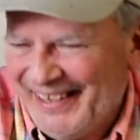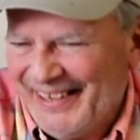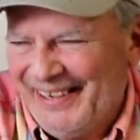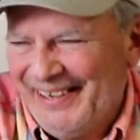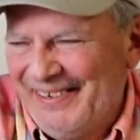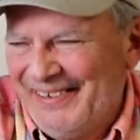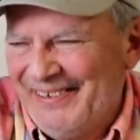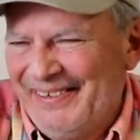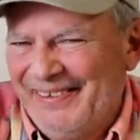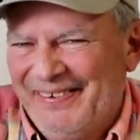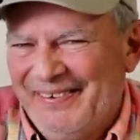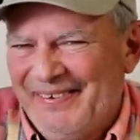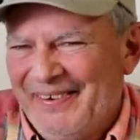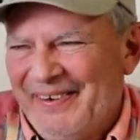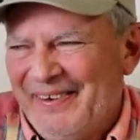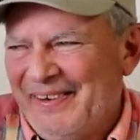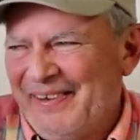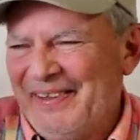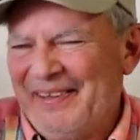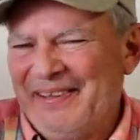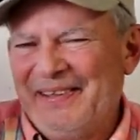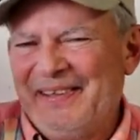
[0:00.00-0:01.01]

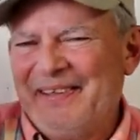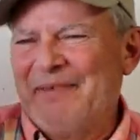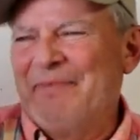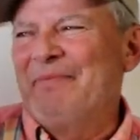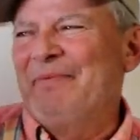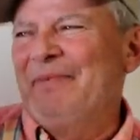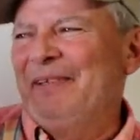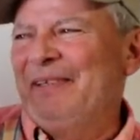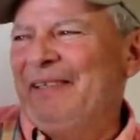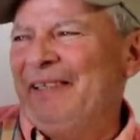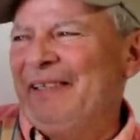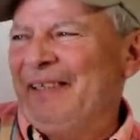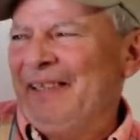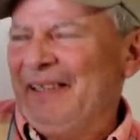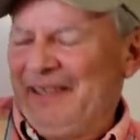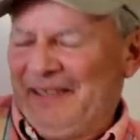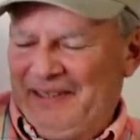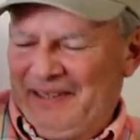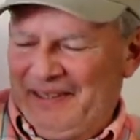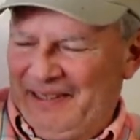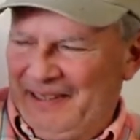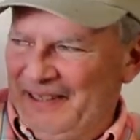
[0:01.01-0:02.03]

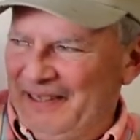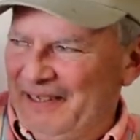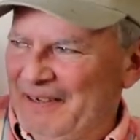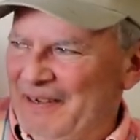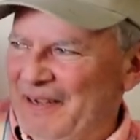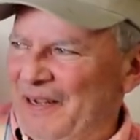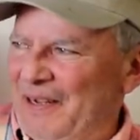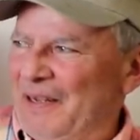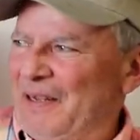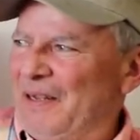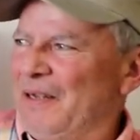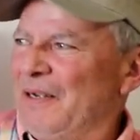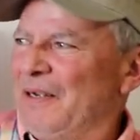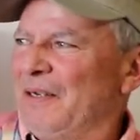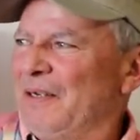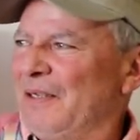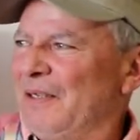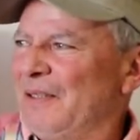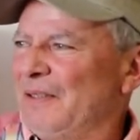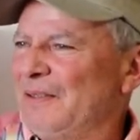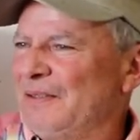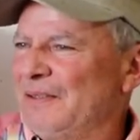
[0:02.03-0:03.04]

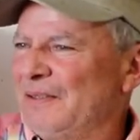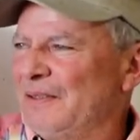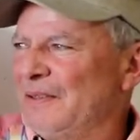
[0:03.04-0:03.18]
(silent)